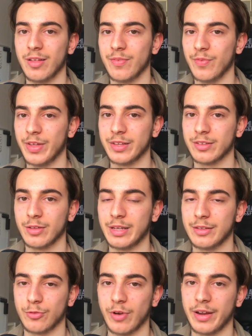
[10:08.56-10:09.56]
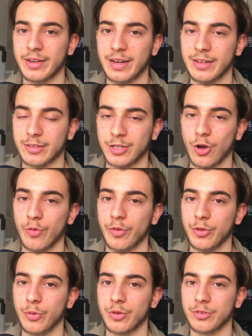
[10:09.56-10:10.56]
this is great in any scenario.
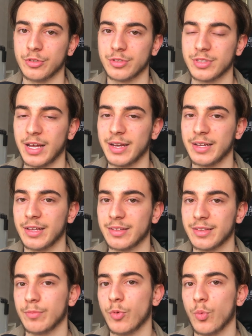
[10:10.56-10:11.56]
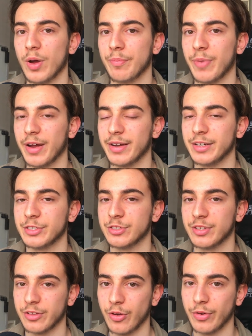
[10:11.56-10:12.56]
You can just say a simple web page
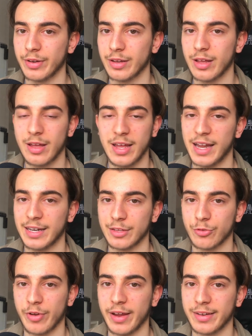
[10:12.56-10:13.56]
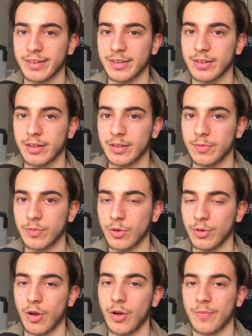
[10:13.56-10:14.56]
design and it's created.
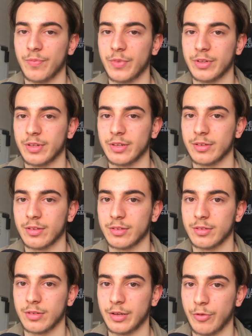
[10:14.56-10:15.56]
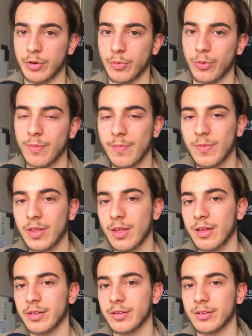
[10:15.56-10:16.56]
Like, this is incredible.
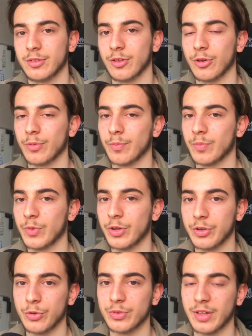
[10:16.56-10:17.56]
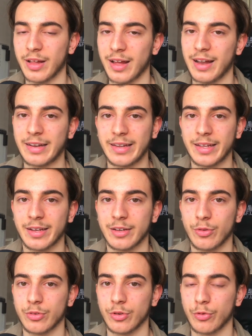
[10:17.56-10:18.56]
So you can use that, and it can
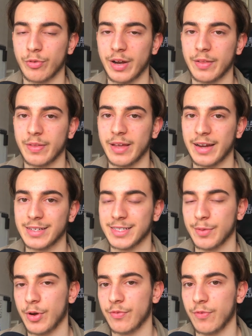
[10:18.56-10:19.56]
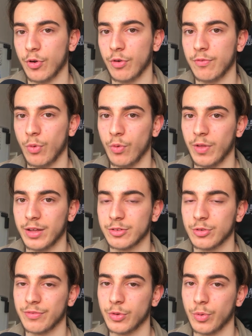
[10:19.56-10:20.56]
also create the H T M L file for that. So
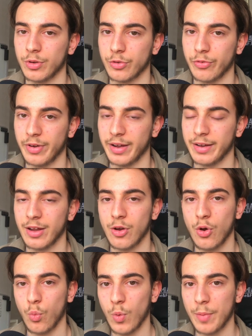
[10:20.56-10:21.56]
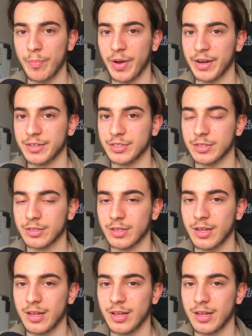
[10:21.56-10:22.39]
if you want to create web pages,